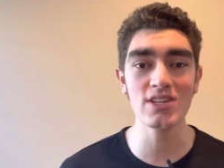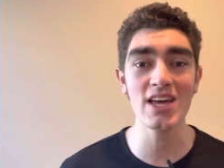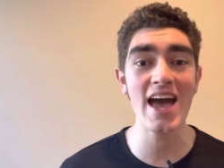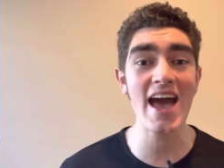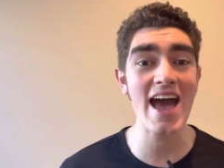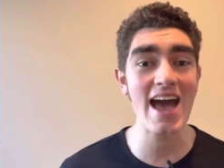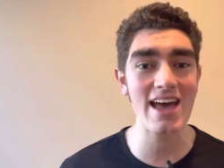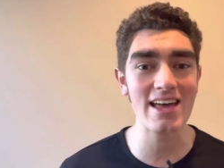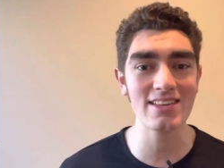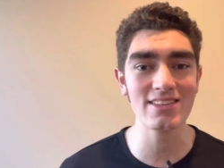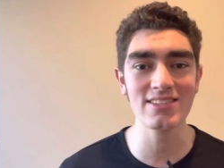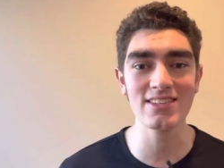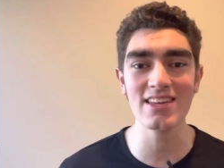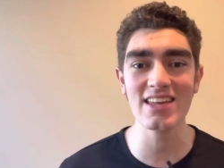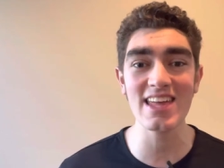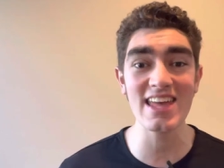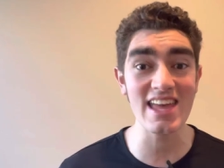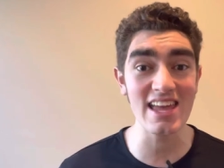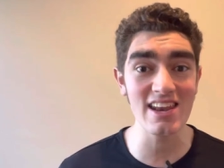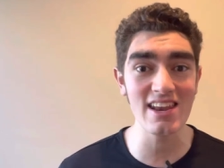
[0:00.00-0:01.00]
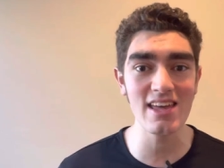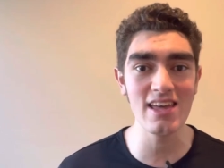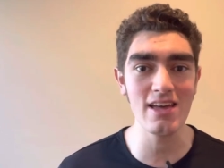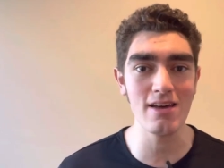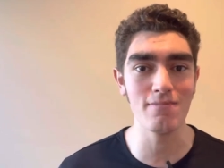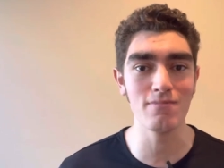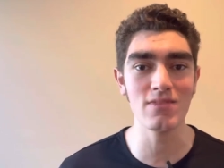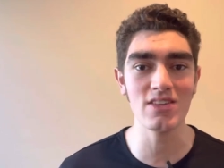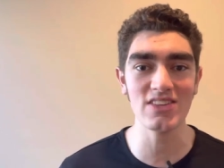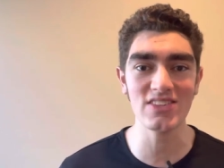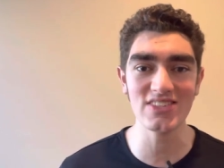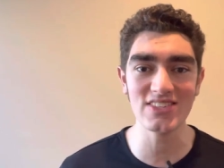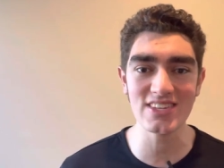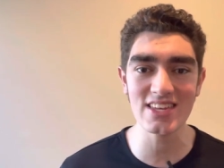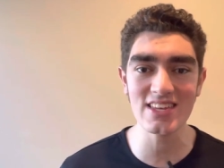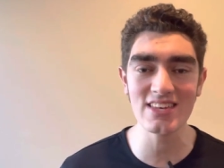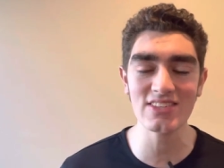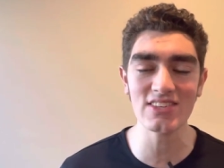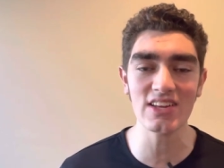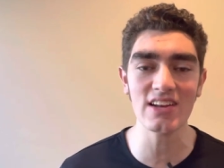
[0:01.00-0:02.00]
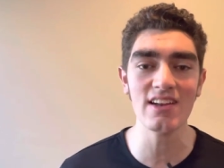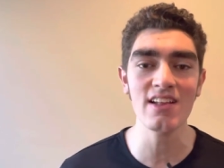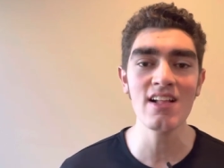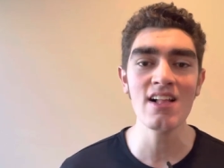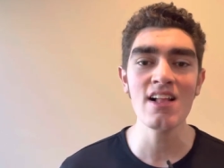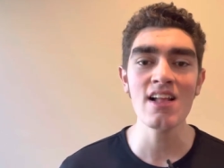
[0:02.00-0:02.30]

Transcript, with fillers: has in him this season.